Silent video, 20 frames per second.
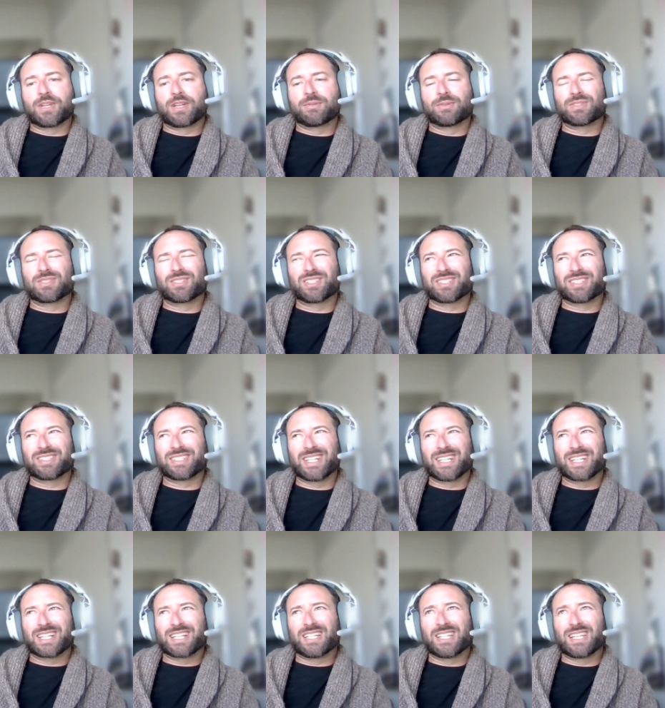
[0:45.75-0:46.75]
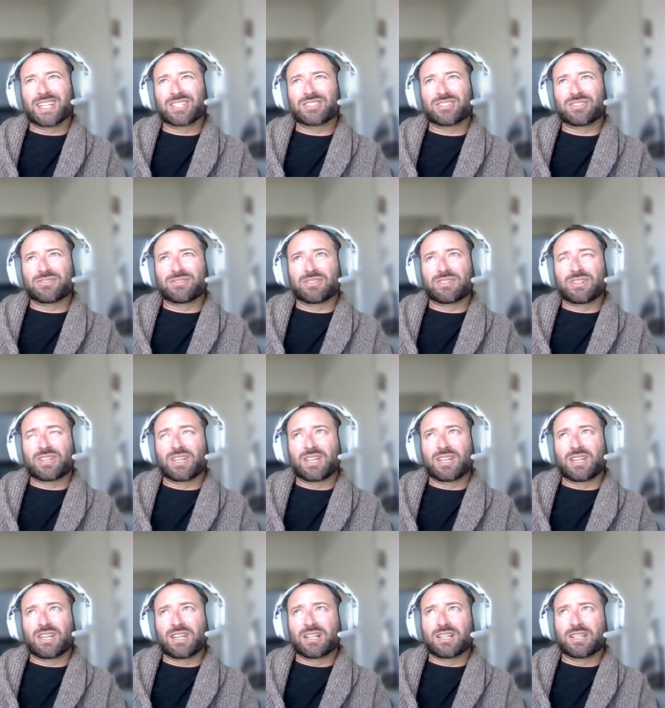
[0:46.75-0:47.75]
which does data collection
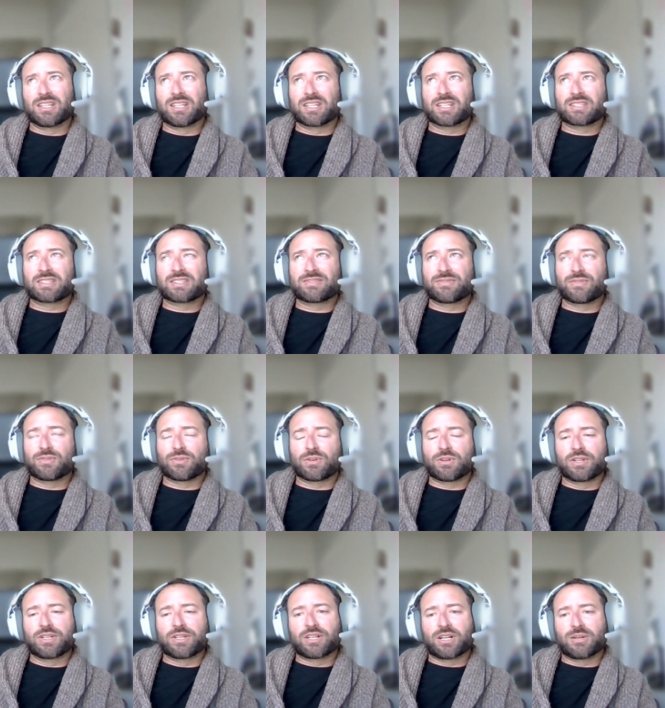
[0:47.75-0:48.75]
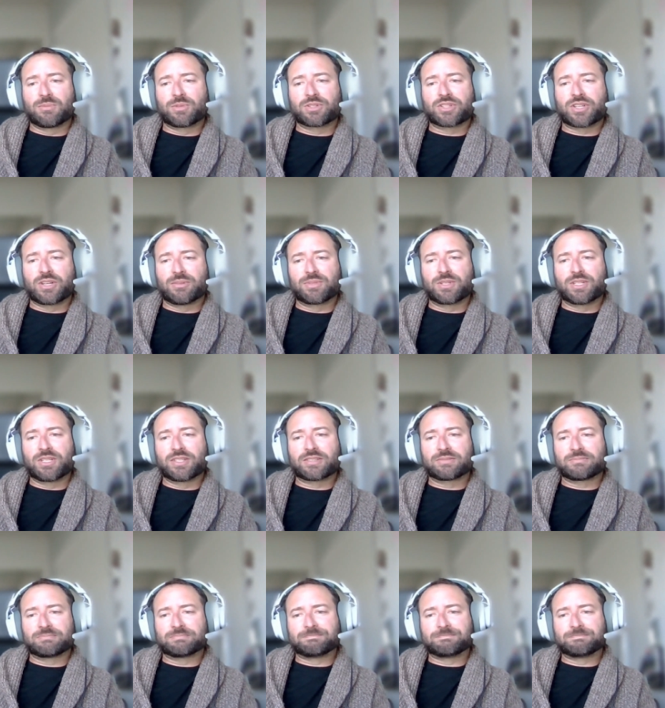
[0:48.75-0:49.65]
and analytics for e-commerce companies.